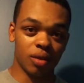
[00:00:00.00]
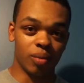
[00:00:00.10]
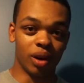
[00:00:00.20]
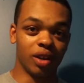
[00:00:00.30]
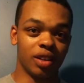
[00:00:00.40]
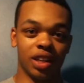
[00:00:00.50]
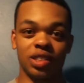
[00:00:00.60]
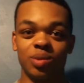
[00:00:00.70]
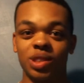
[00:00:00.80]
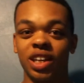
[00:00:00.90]
But
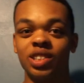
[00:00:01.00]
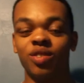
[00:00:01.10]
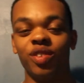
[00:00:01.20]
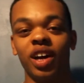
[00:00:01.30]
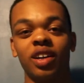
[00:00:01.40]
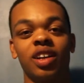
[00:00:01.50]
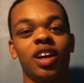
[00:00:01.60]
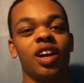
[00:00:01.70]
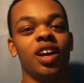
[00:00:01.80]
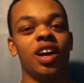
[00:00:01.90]
that's besides the fact.
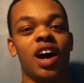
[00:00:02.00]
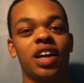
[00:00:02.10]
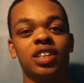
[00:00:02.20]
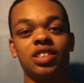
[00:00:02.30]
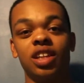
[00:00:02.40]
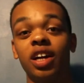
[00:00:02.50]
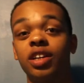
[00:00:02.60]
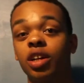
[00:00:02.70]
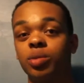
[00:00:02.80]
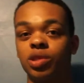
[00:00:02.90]
I just lined
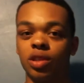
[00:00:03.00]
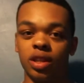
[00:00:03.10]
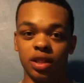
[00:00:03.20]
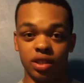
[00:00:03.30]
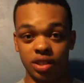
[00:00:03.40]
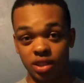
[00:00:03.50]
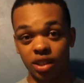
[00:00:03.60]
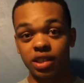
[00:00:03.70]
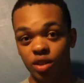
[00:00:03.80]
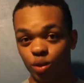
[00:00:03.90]
it up so that the
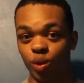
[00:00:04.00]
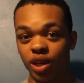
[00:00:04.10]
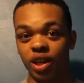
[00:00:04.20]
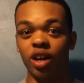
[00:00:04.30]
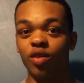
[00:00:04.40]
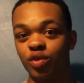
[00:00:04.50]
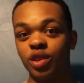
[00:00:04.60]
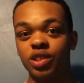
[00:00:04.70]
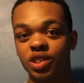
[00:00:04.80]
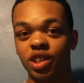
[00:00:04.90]
6th week of
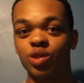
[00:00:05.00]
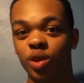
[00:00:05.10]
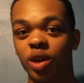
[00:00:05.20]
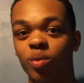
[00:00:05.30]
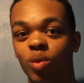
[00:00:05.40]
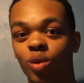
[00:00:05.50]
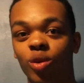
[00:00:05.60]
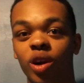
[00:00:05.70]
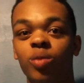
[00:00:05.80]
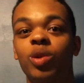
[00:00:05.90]
the 6-week
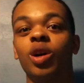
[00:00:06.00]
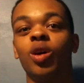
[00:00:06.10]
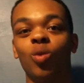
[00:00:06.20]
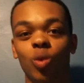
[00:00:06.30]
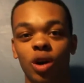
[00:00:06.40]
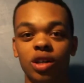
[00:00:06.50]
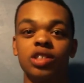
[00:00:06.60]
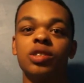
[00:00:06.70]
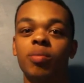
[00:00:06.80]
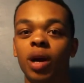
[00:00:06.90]
program
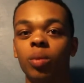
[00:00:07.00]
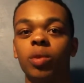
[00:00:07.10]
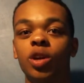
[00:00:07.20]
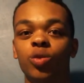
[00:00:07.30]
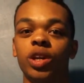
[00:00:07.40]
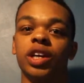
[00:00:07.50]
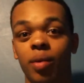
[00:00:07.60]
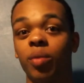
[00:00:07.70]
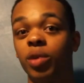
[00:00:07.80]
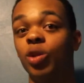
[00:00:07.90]
was my meet week,
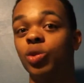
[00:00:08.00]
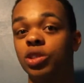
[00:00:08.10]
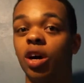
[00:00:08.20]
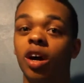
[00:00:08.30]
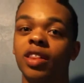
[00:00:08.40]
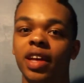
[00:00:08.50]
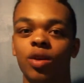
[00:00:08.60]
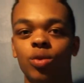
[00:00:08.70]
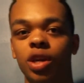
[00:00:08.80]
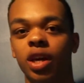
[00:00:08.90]
and my meet was on
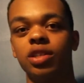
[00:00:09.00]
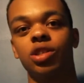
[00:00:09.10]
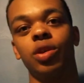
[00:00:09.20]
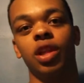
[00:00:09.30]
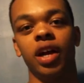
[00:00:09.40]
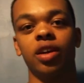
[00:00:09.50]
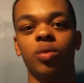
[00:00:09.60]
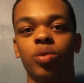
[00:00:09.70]
that weekend, so it lined up